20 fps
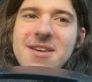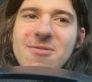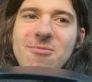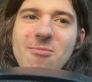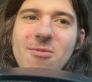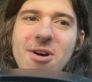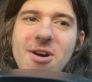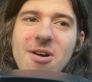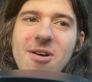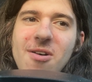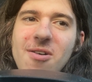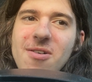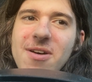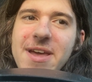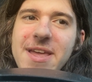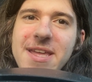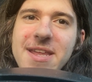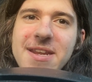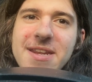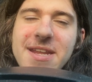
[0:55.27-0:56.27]
while
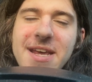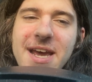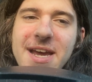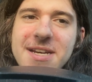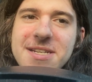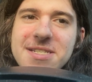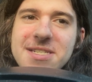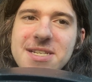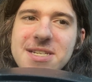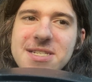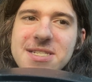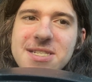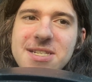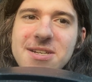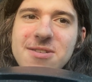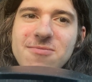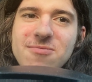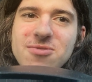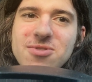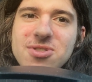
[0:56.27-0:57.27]
in Texas.
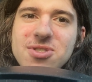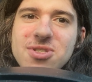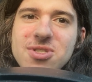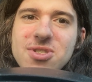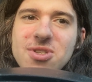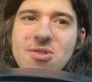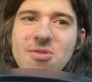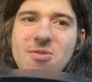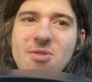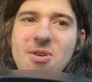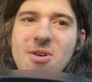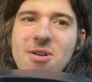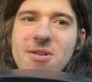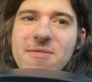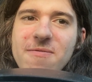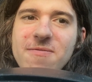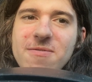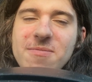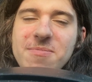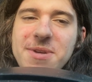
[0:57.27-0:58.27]
It was so
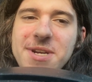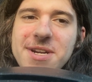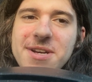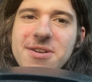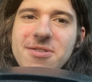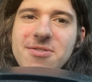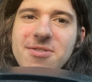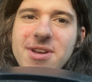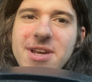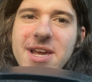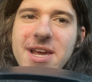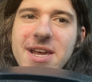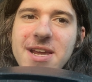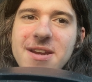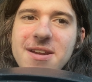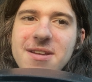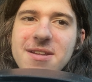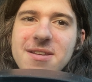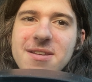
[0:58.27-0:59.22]
hard for me to create.